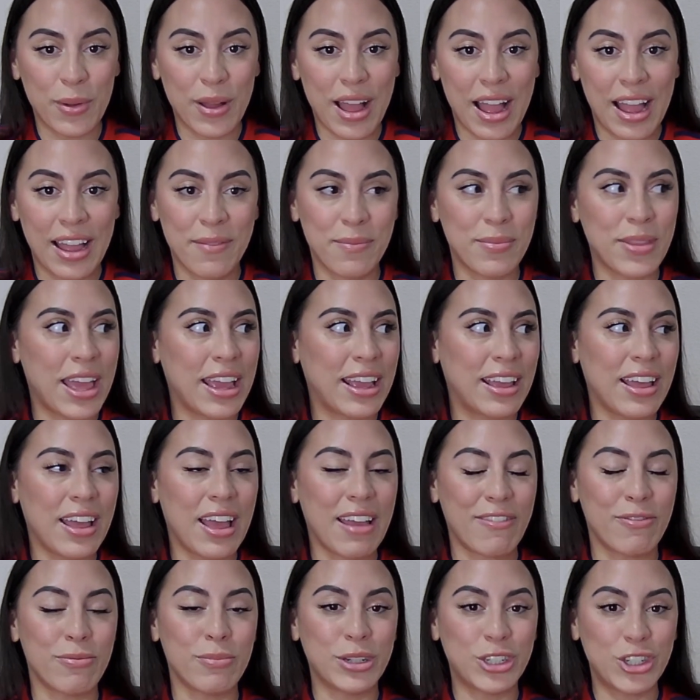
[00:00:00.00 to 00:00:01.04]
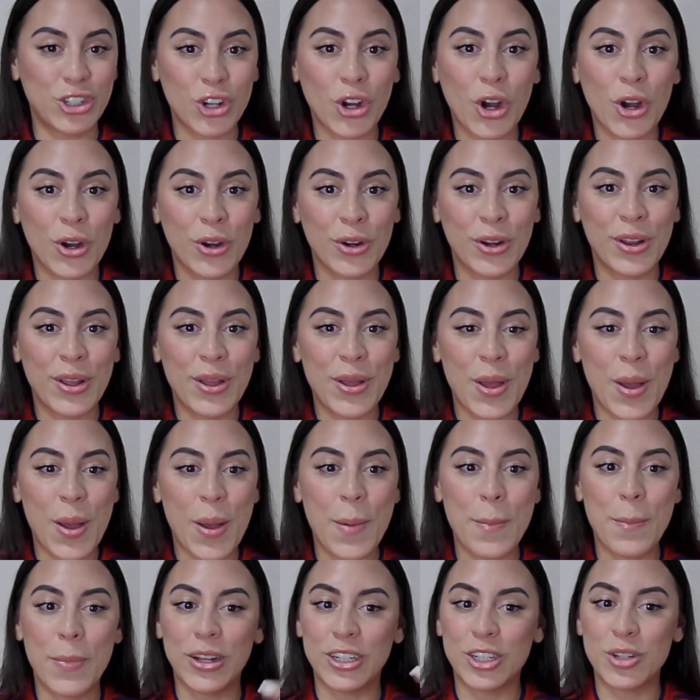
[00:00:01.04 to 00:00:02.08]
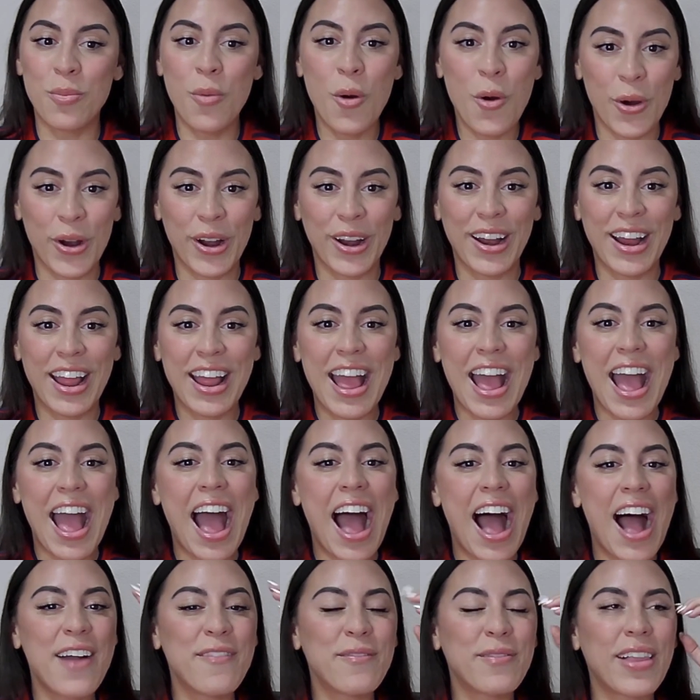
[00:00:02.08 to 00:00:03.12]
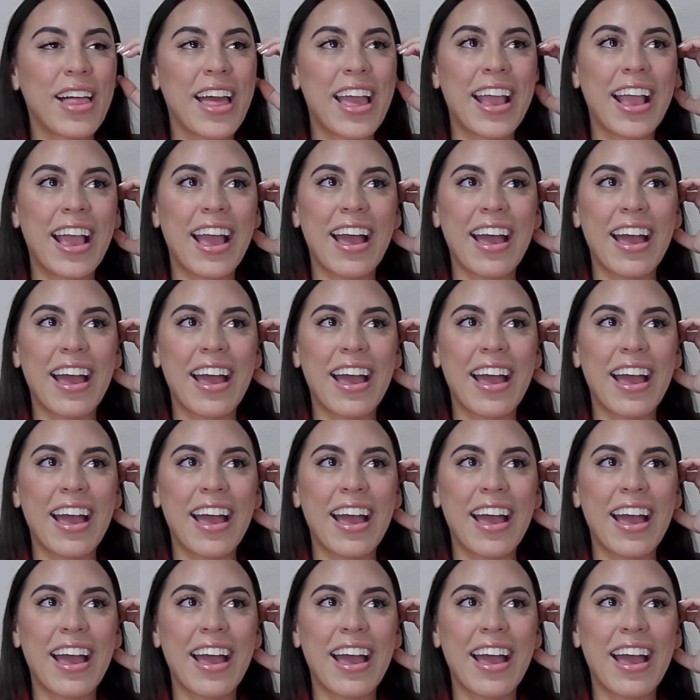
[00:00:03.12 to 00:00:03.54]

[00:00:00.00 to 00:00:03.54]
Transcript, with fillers: I'm like I've matured much more. I'm like